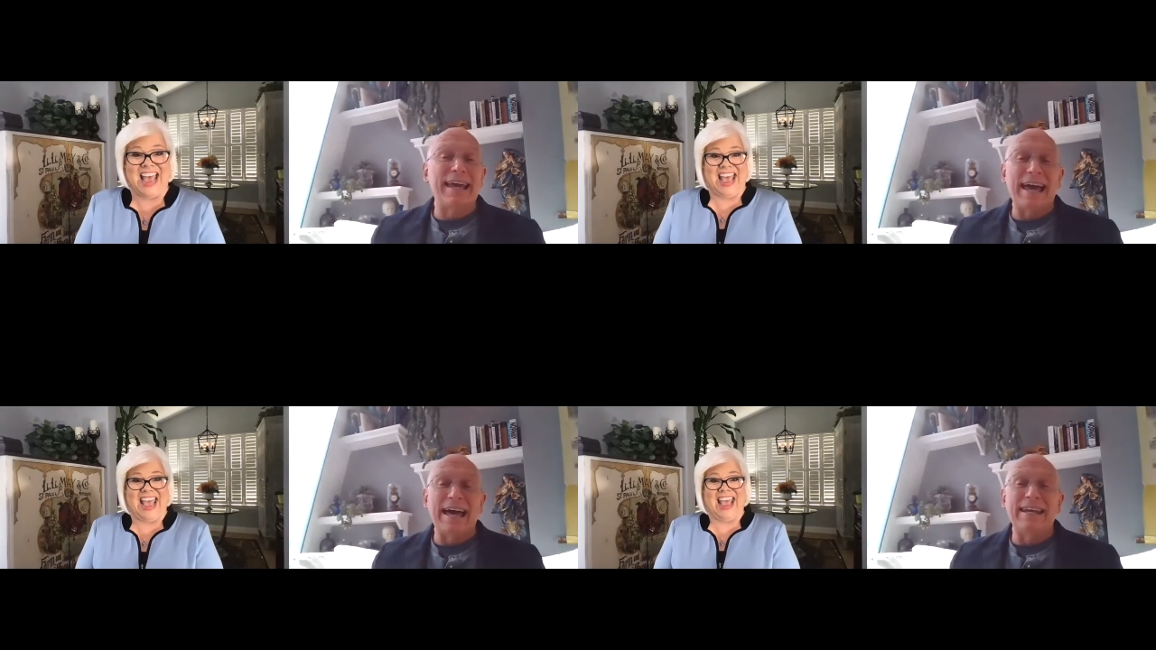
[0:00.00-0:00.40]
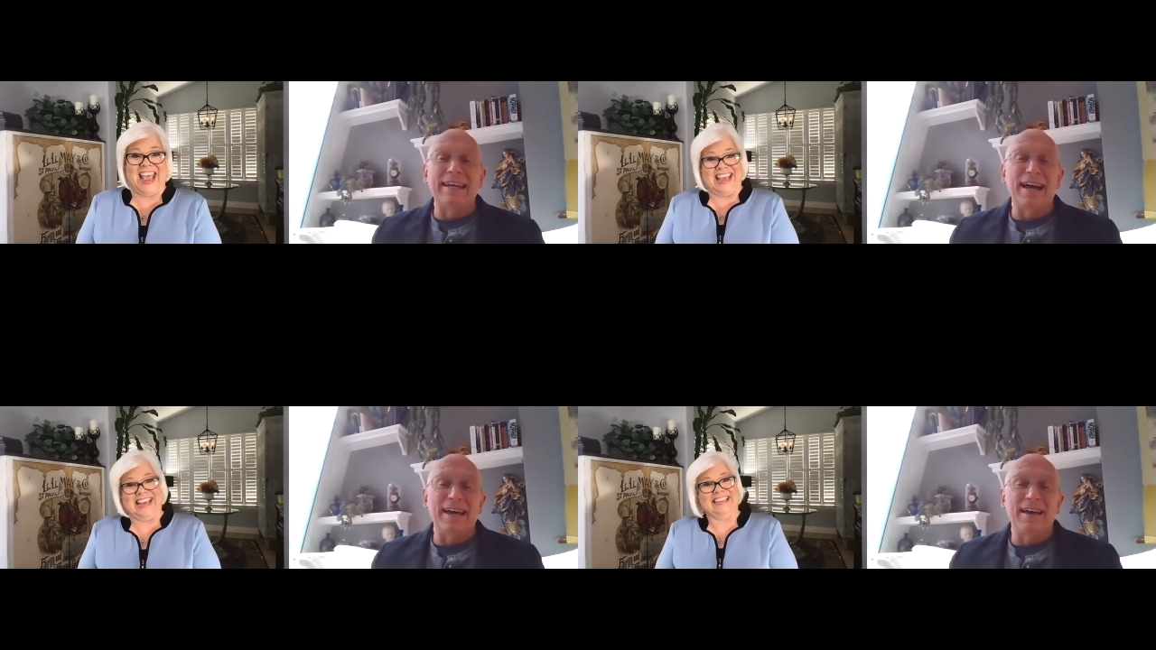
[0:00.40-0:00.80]
Speaker 1: can.
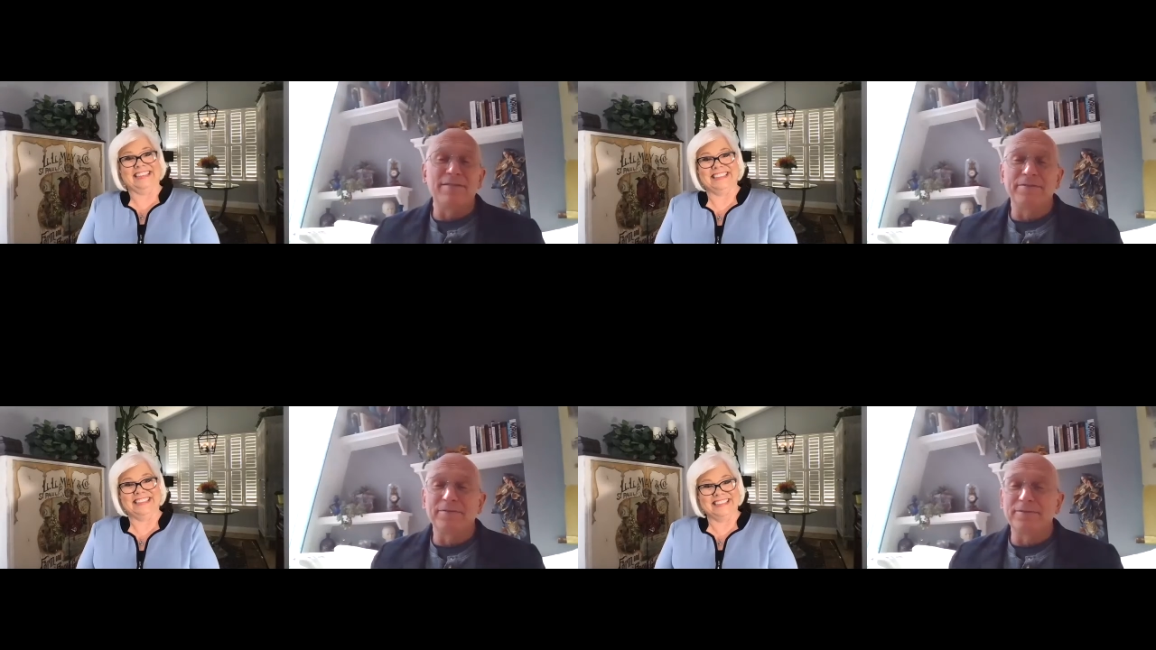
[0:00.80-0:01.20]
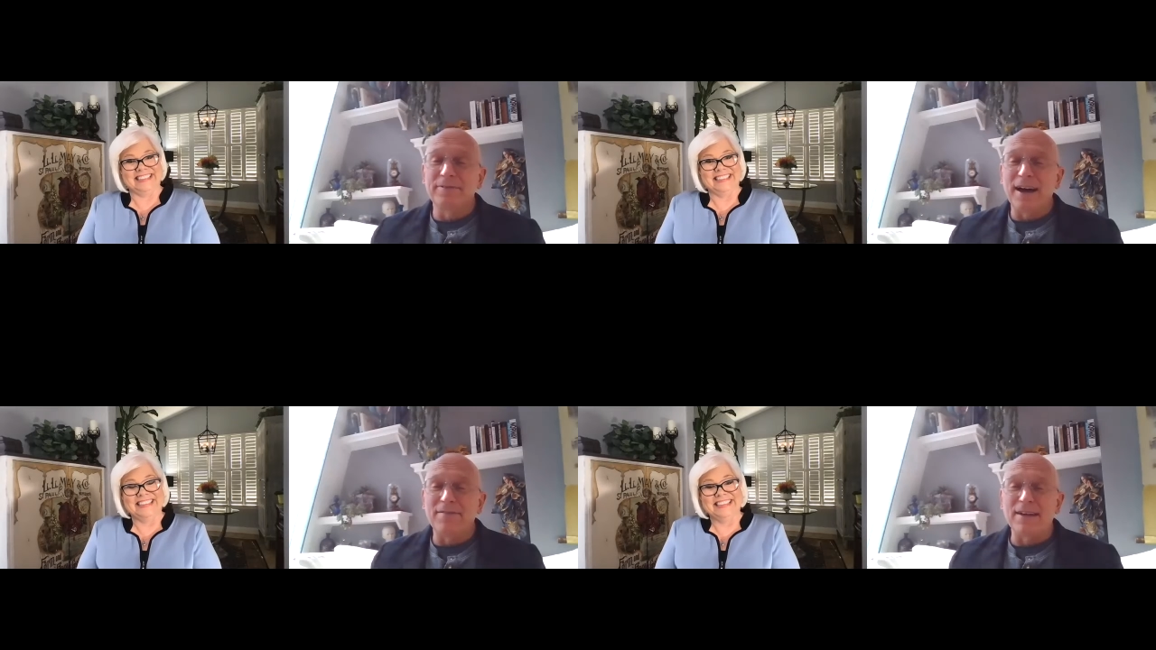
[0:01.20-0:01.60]
and I have
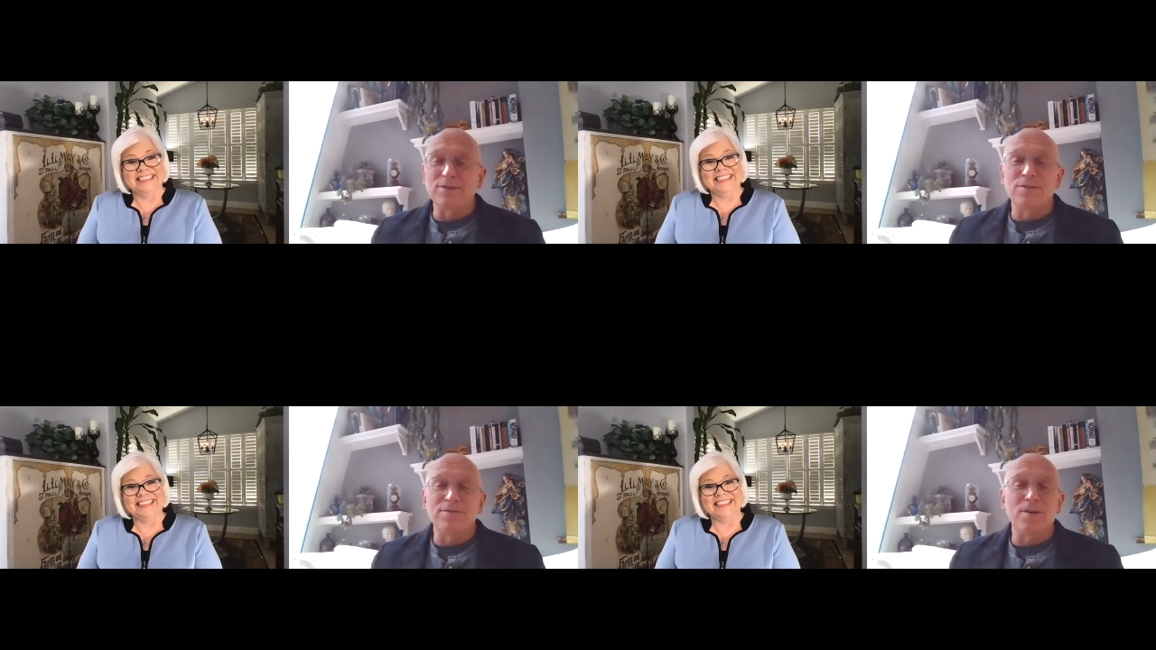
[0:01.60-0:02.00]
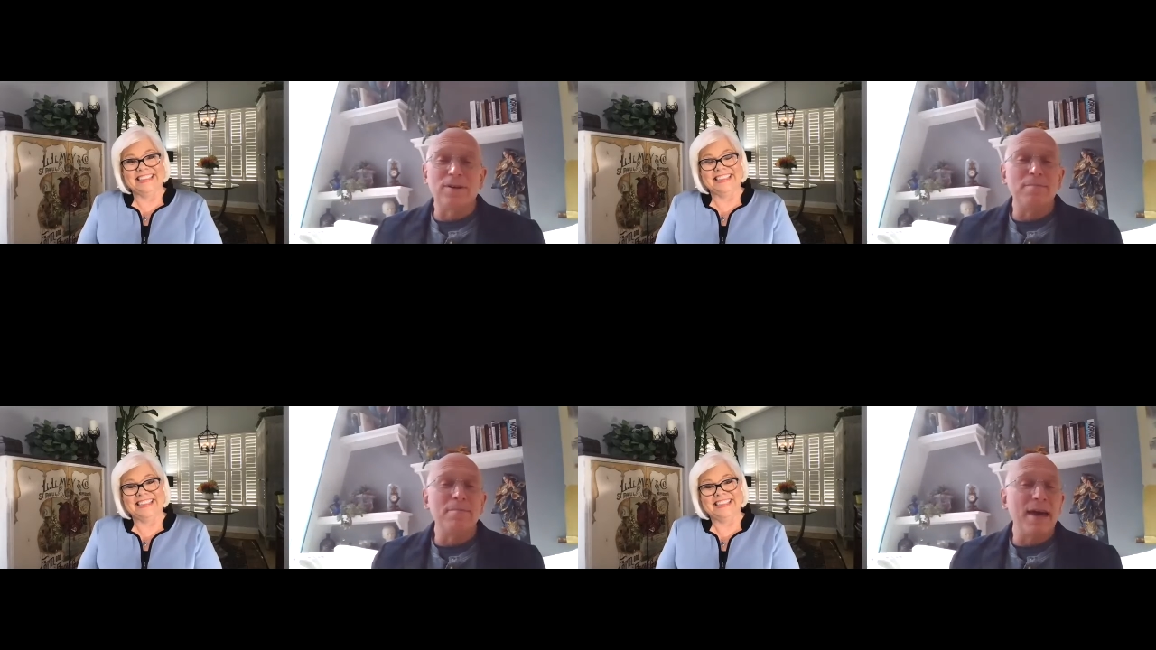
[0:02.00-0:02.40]
I have answered the
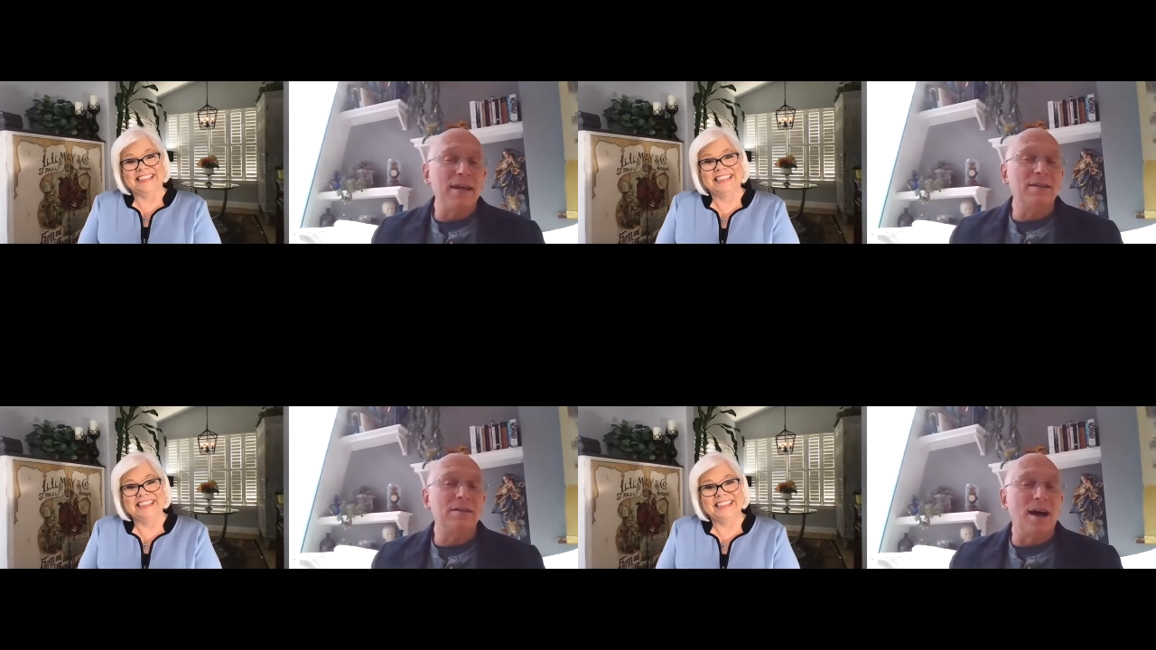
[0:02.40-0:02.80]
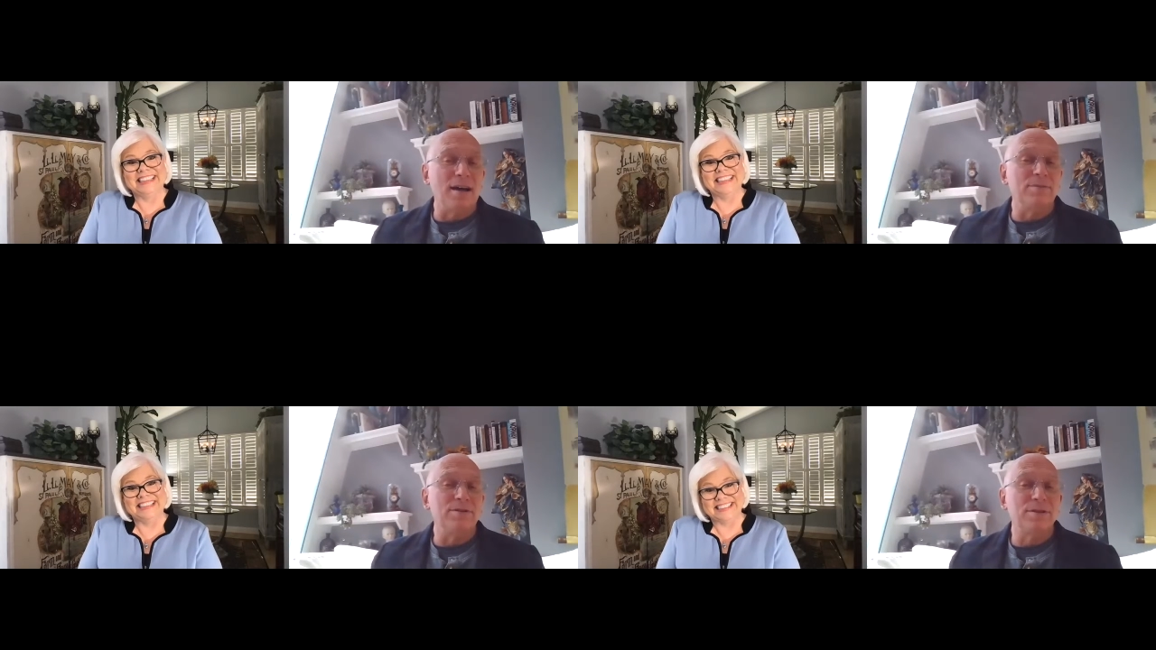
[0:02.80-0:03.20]
phone at many
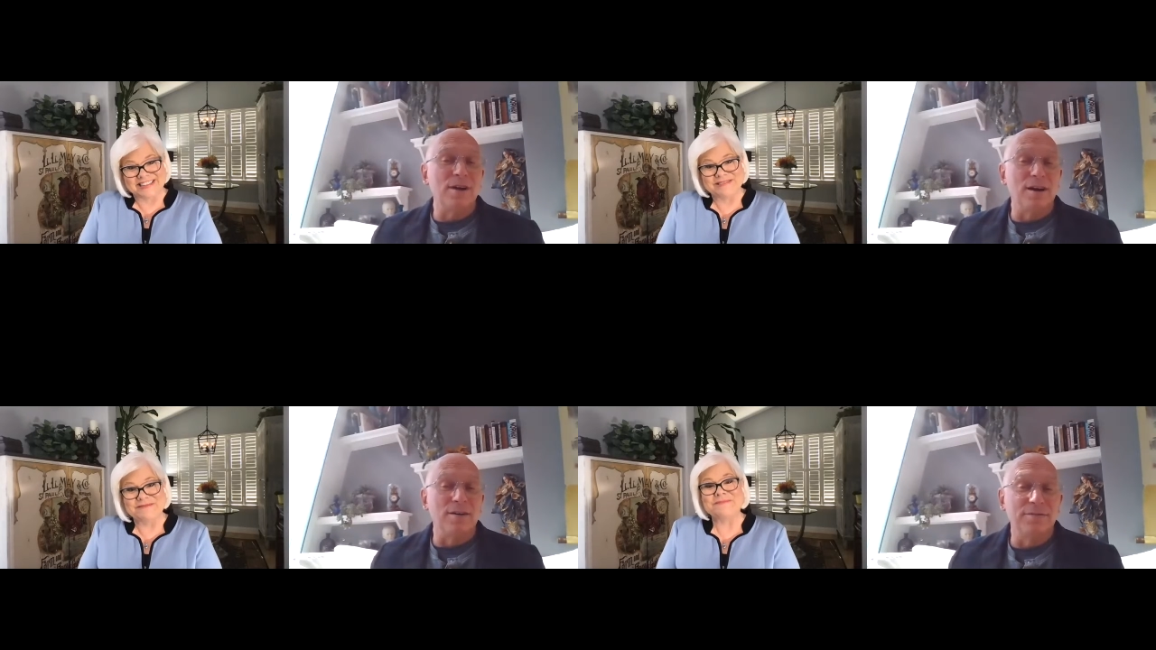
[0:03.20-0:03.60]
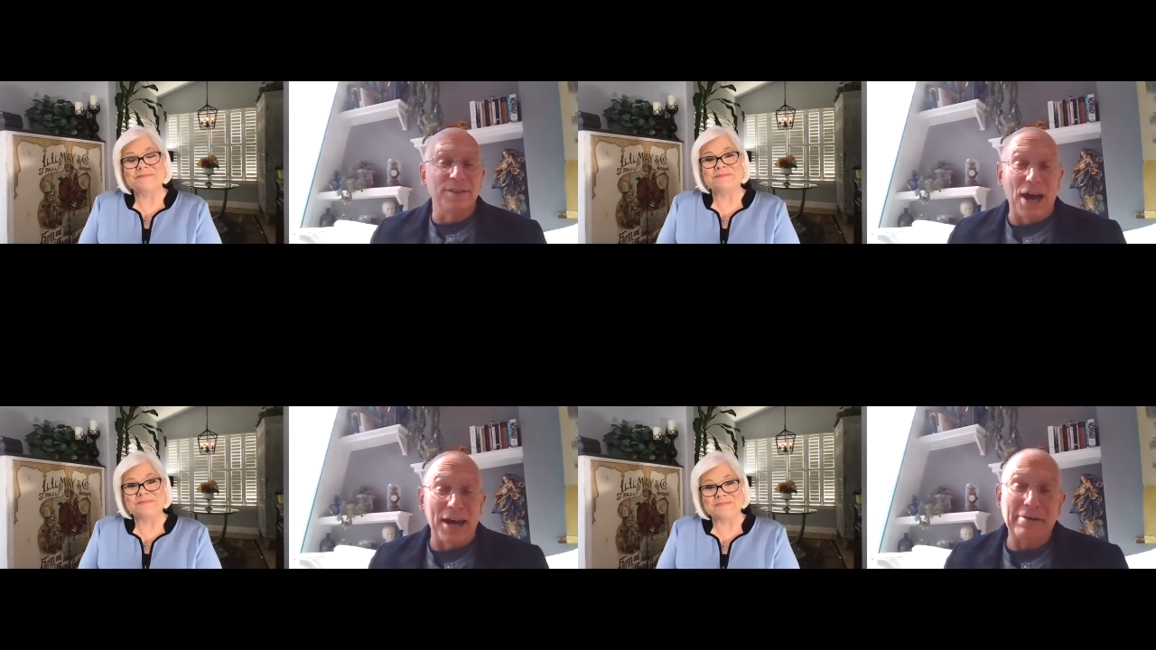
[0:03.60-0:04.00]
times
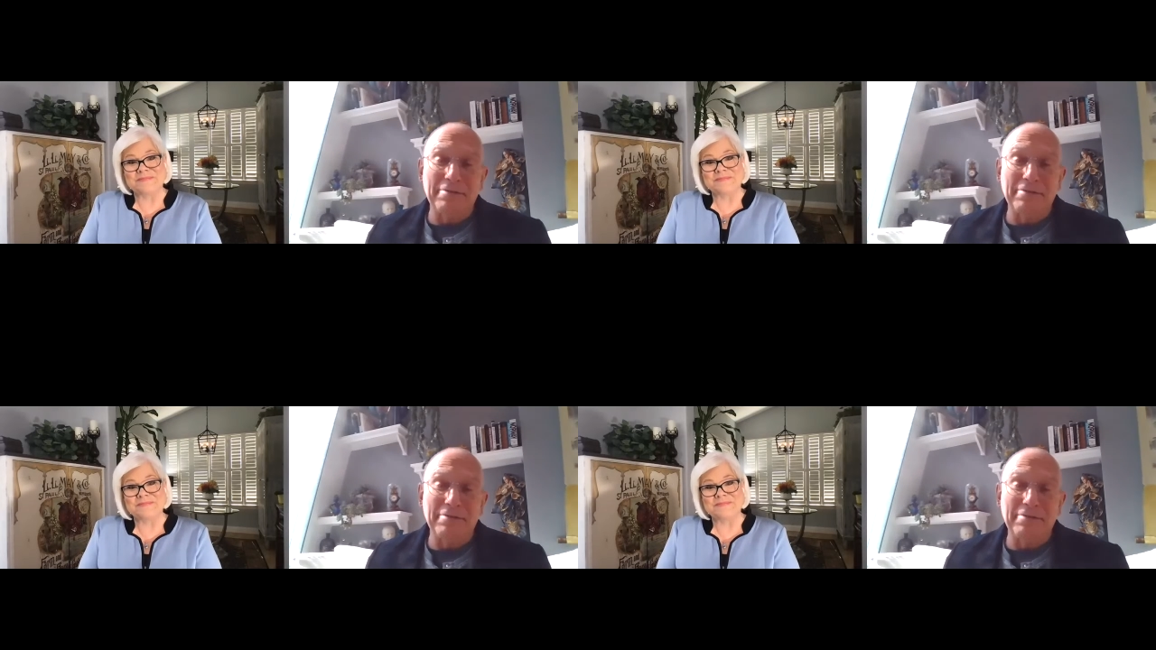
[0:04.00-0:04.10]
of the night,